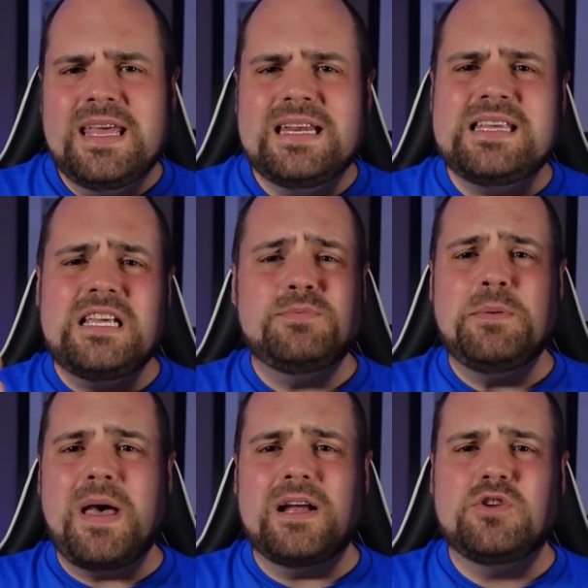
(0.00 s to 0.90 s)
It takes me
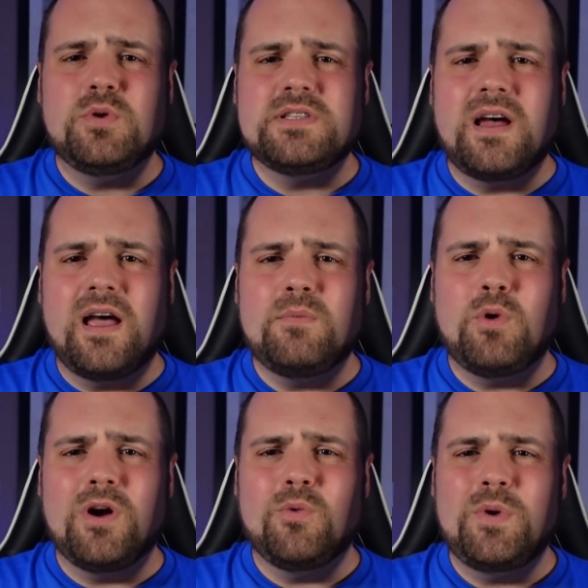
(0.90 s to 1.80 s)
back to a time
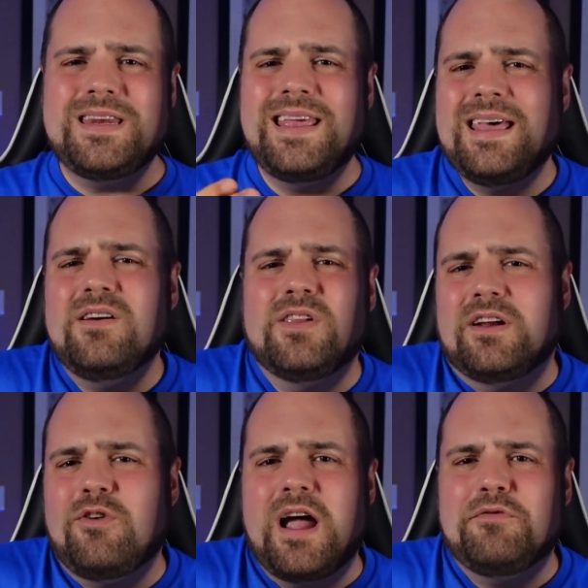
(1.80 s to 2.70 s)
where we'd giggle
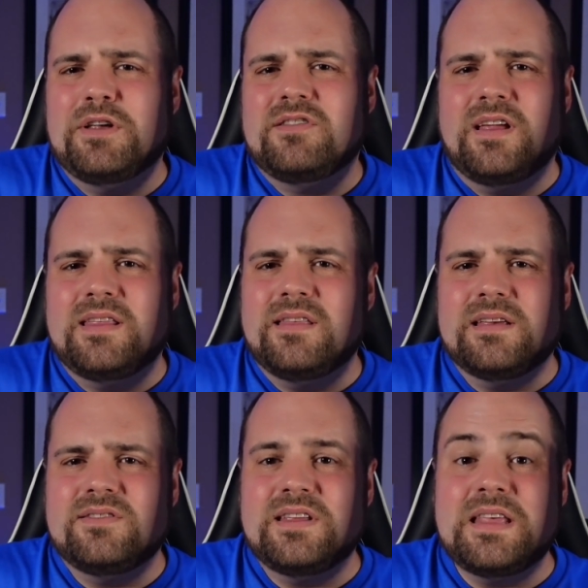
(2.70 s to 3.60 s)
at graphics like
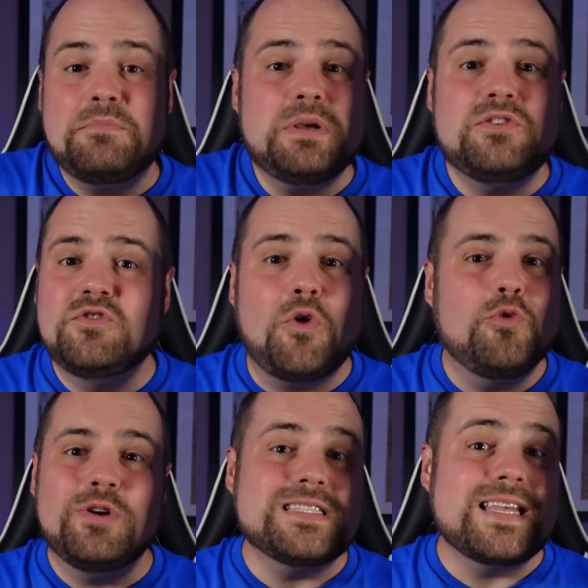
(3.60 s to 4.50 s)
this, and they'd be so
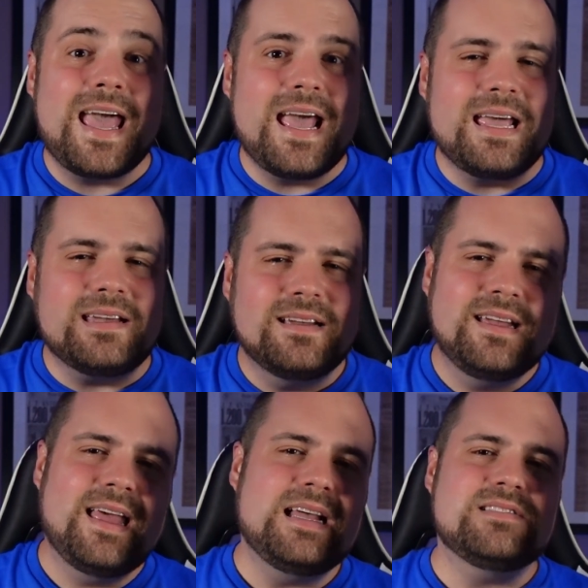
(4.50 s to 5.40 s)
risque,
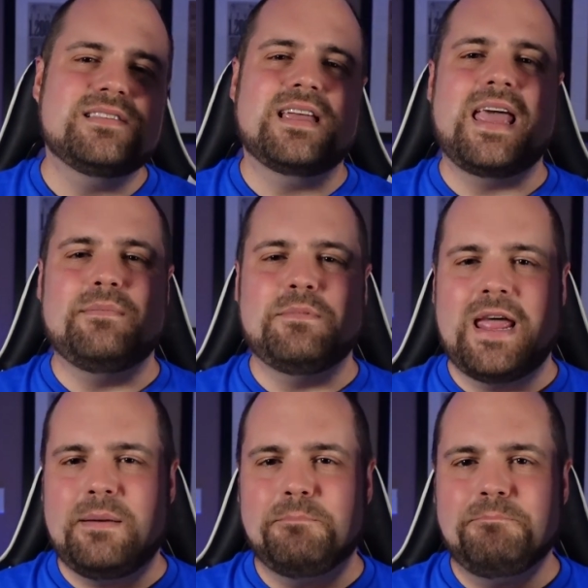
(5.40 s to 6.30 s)
hence the game name.